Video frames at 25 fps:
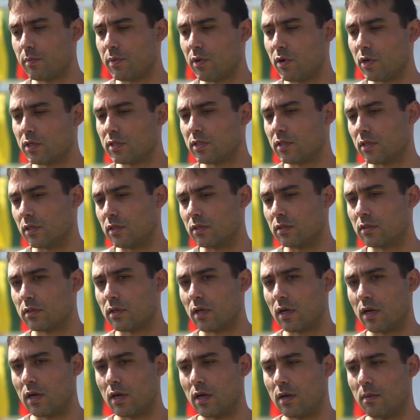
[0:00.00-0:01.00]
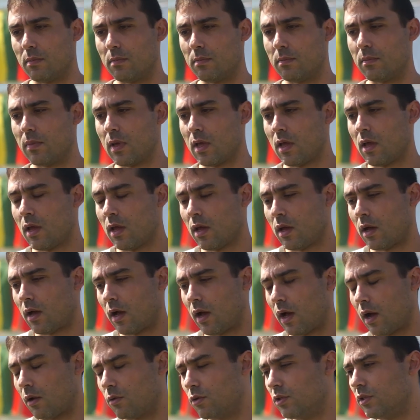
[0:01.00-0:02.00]
important. Um,
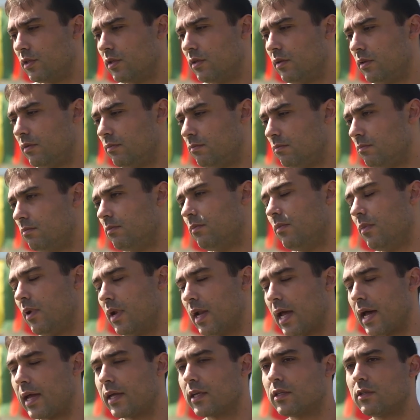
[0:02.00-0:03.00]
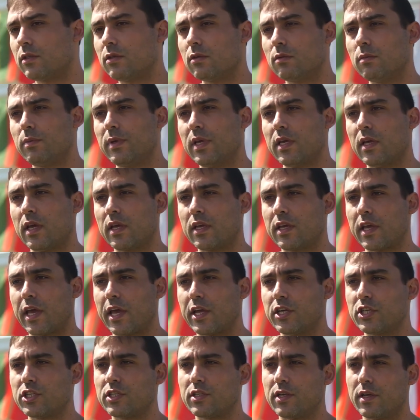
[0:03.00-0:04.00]
I would like to be
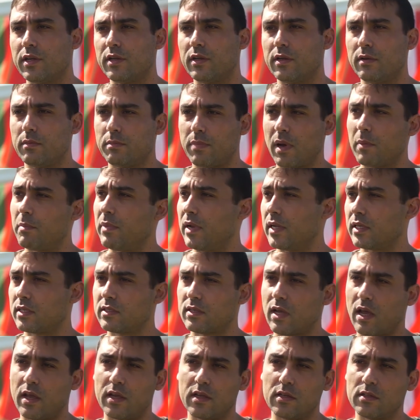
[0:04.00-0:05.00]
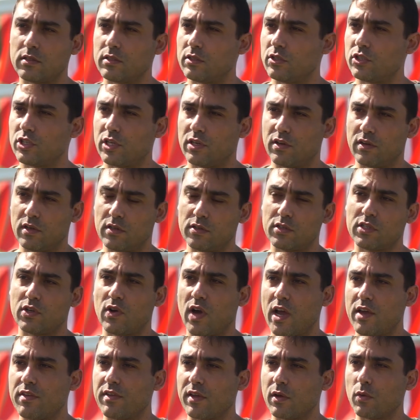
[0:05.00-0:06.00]
engaged in public science in general.
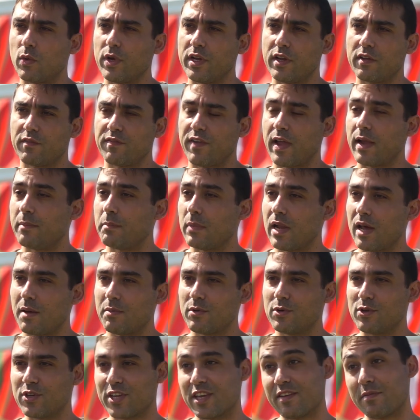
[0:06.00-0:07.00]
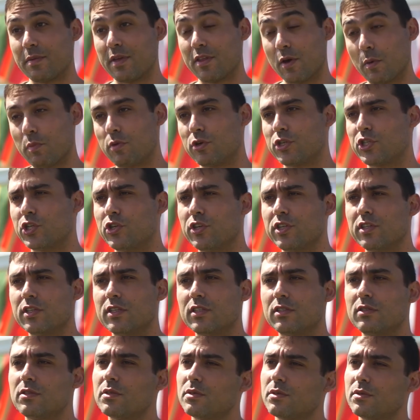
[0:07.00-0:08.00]
So I think winning Fame Lab will give me the
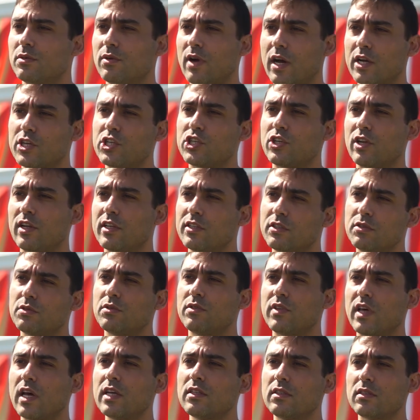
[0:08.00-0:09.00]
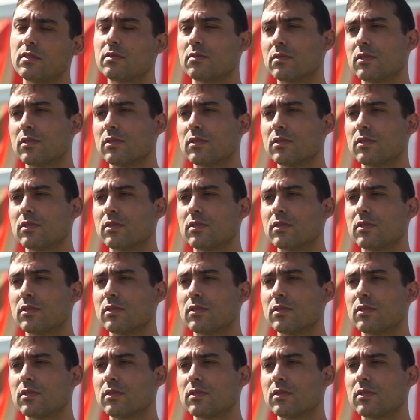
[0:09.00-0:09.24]
opportunity to actually do that.